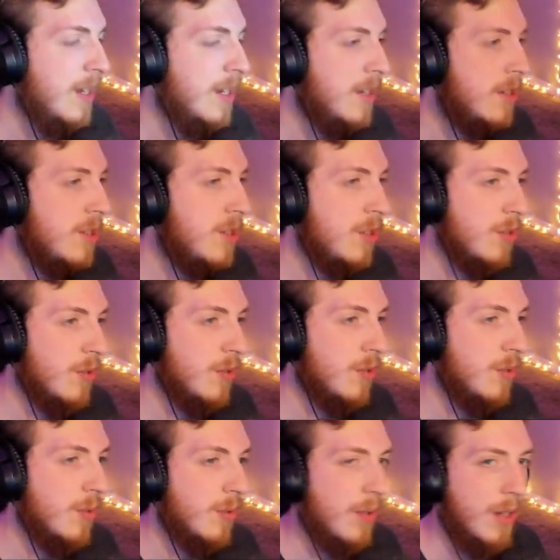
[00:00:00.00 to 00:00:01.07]

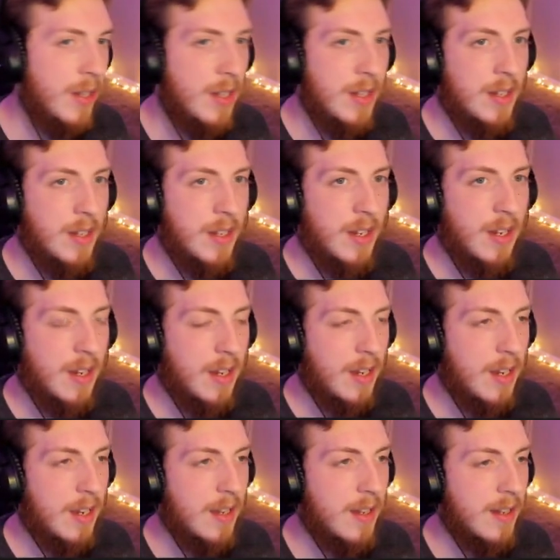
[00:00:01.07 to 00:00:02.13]
to
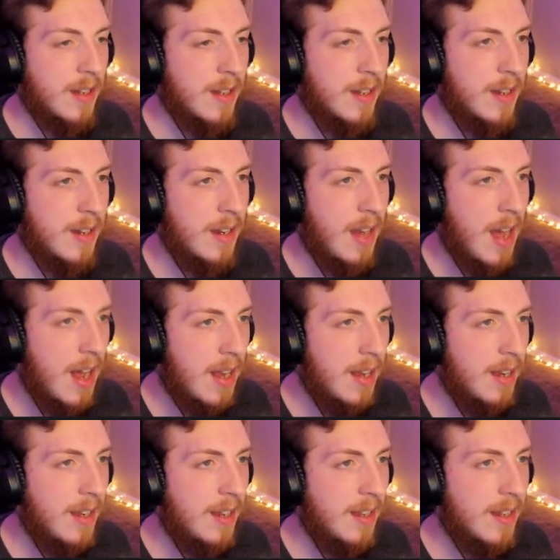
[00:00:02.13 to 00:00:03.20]
not
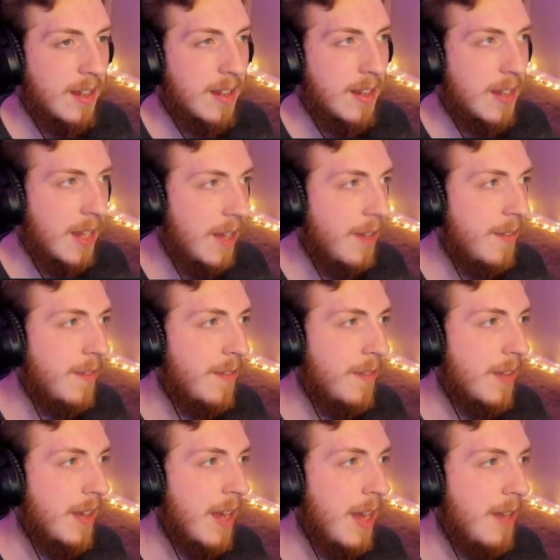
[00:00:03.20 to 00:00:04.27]
give
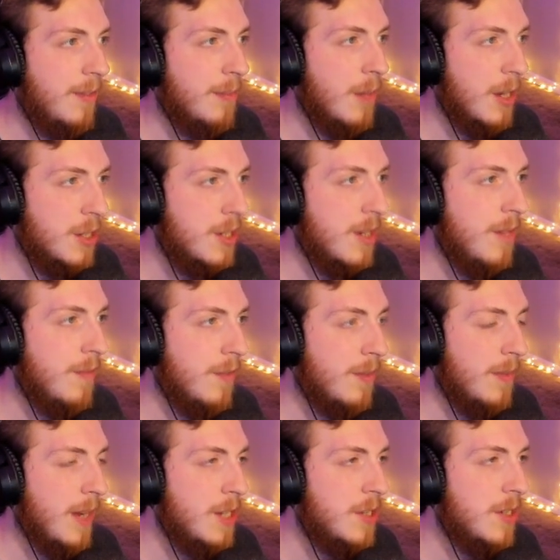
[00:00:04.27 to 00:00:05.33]
as much
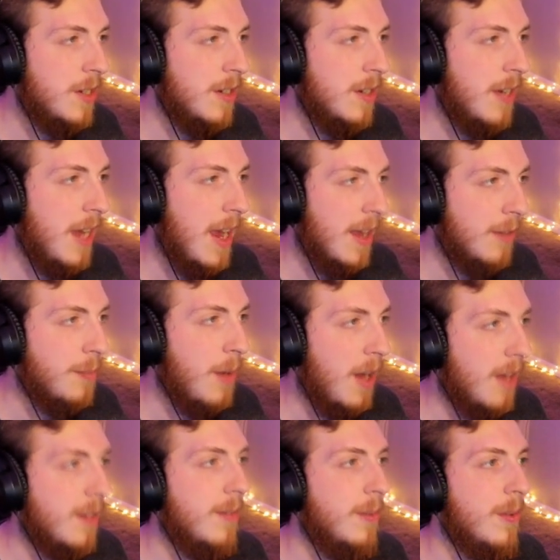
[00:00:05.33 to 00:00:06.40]
information as
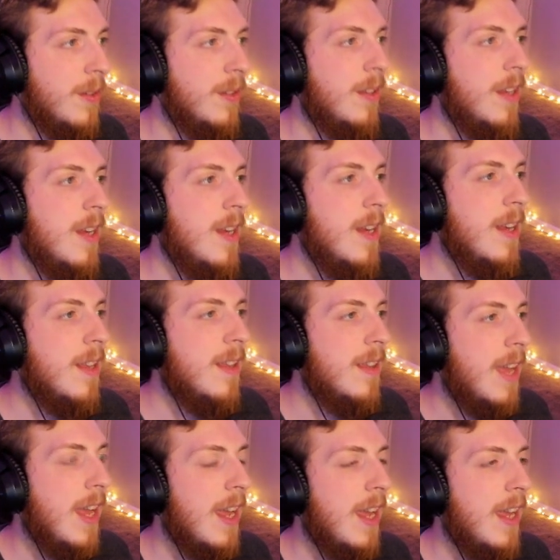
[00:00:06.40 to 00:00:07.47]
possible.
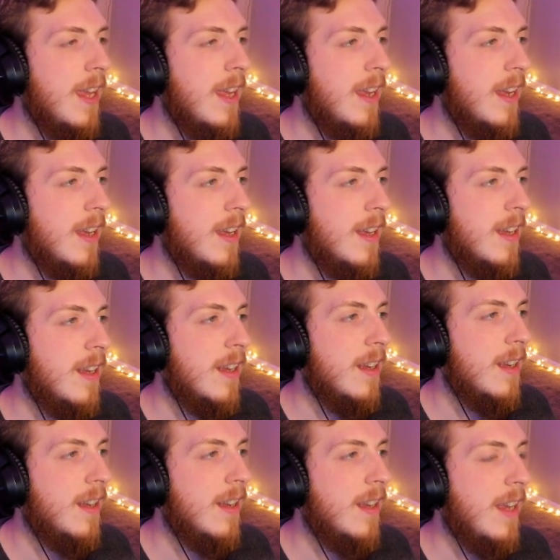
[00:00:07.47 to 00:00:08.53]
It
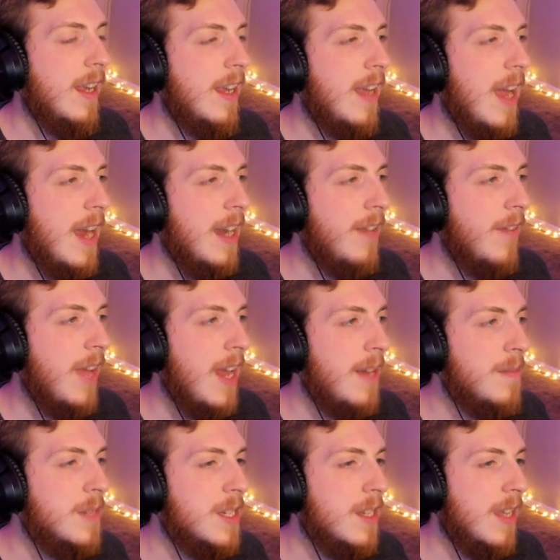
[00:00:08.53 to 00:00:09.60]
kind of came
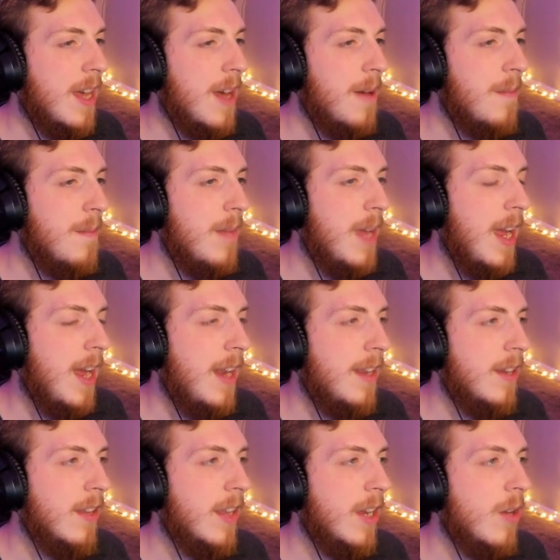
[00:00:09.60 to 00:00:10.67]
to them and they're
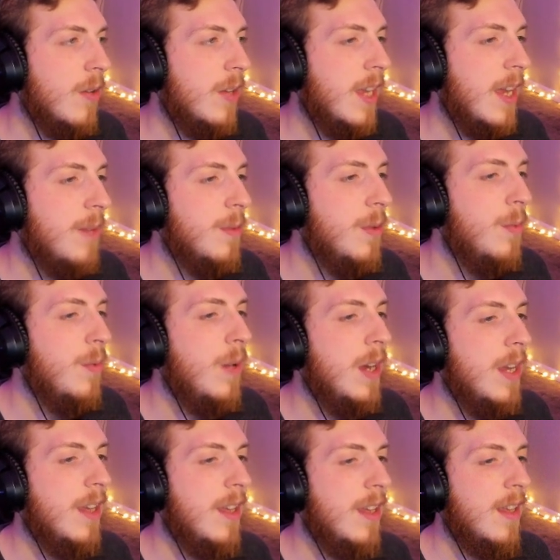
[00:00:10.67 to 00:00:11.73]
like, okay, well, what
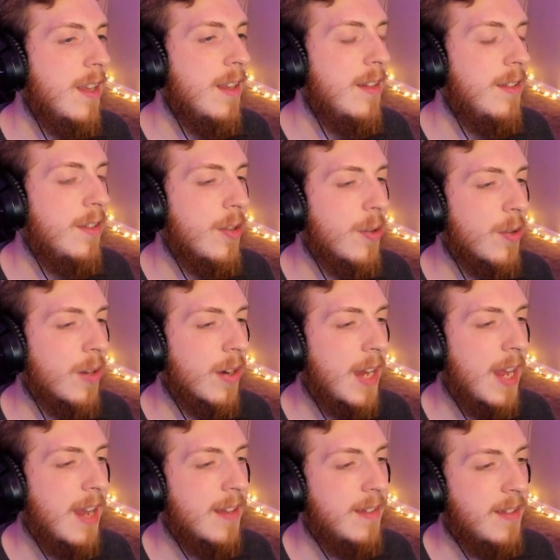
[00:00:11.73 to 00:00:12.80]
is your
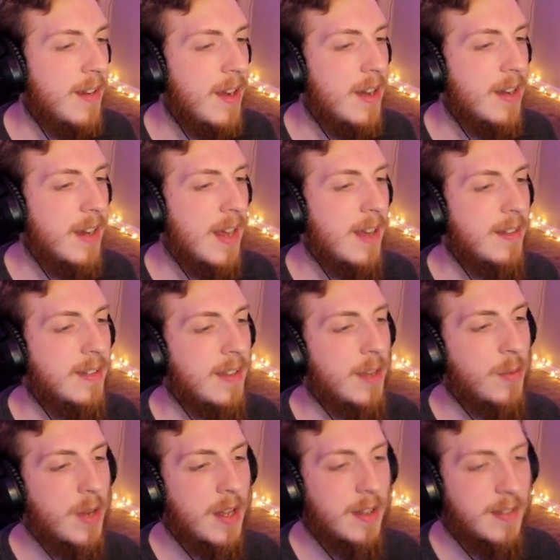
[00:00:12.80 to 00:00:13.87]
case? And Hyundai's like,
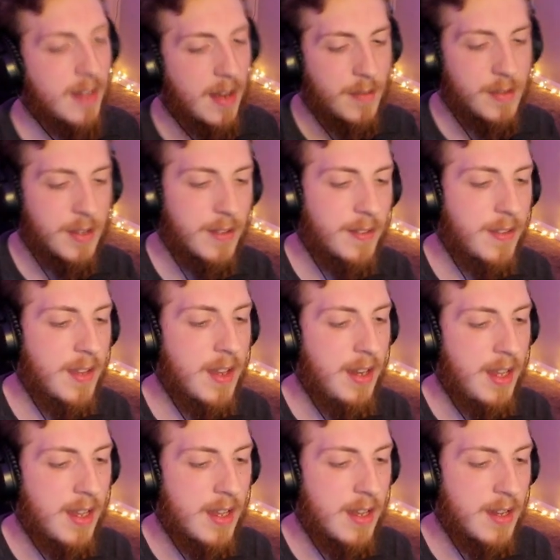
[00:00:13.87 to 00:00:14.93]
well, it's obvious that
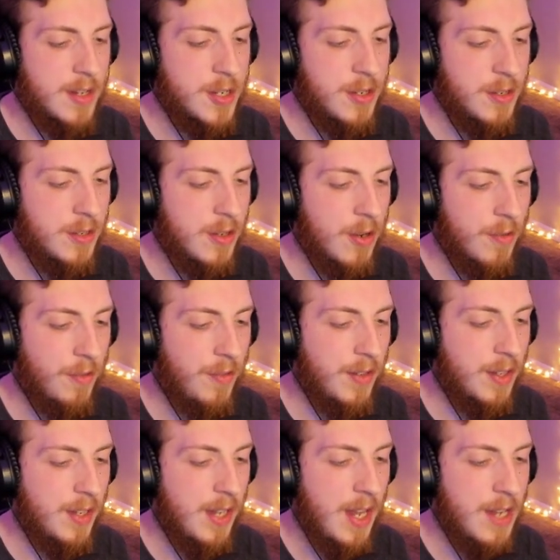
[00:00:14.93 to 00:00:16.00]
he just overfilled
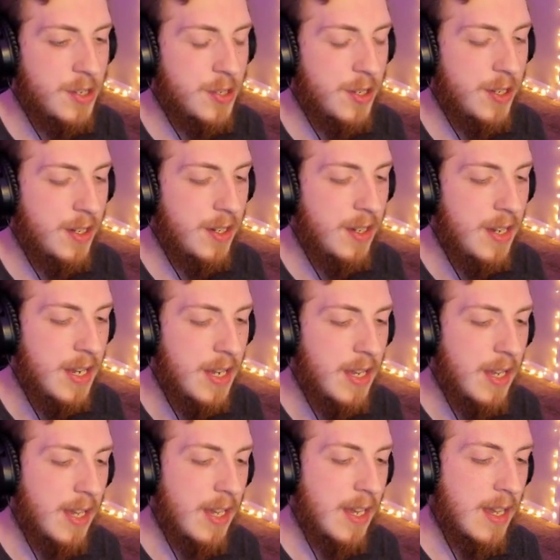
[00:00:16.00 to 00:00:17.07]
the engine.
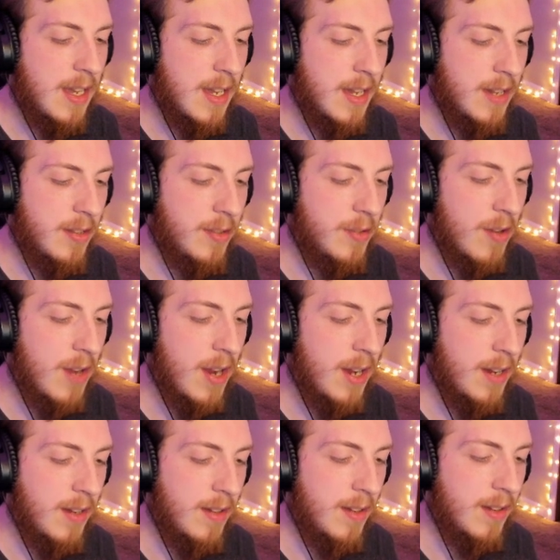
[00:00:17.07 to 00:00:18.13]
He's trying
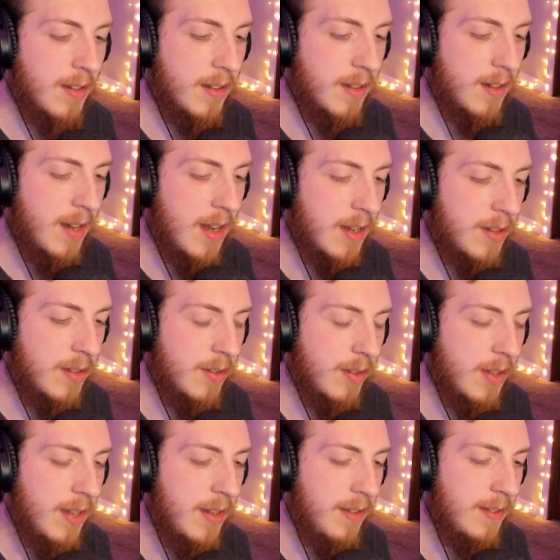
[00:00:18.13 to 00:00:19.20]
to not do
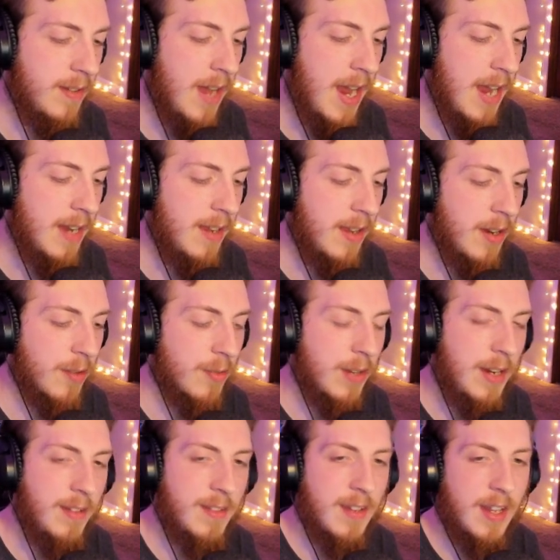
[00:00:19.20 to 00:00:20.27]
this. And their
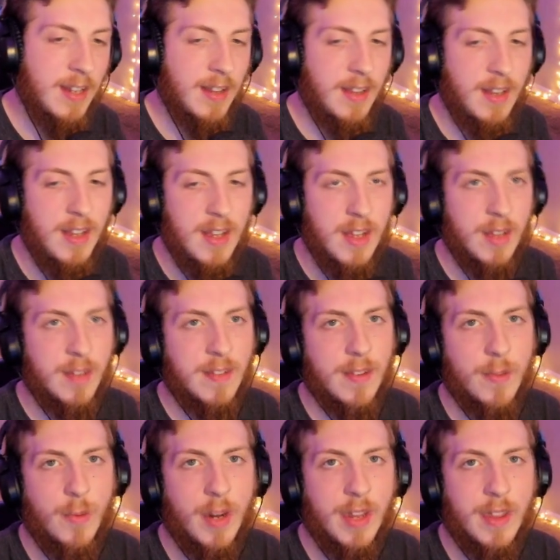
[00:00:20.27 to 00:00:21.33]
reasoning,
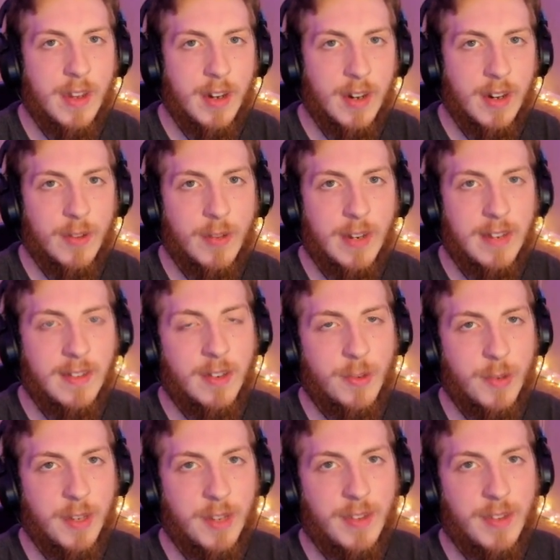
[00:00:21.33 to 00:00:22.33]
one of their reasons was like,